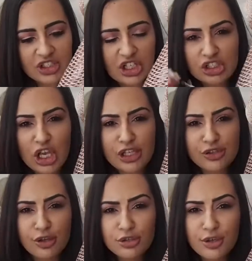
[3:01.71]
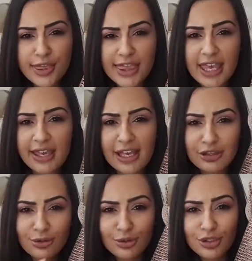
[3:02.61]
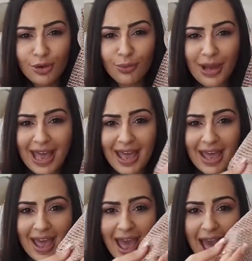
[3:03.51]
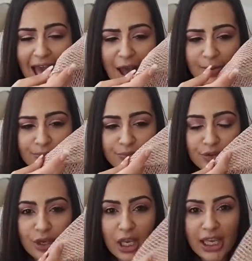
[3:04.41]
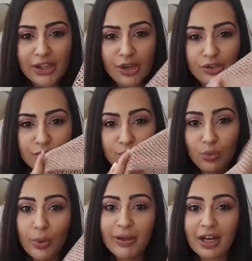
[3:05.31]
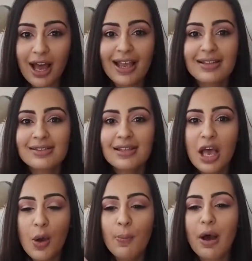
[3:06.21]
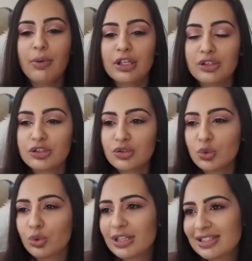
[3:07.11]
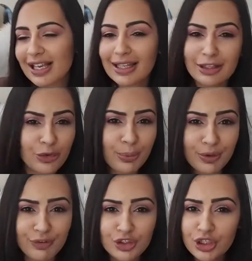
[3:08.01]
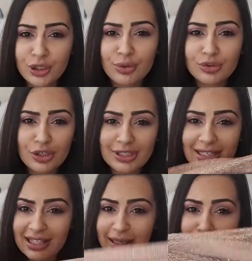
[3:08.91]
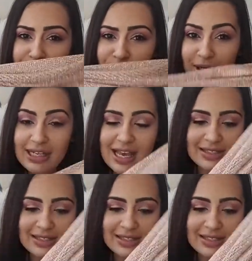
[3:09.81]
it's just, it's not too thick. It's good to wear in those warmer nights, but when you still, there's like a little bit of a chill, so it's like the in-between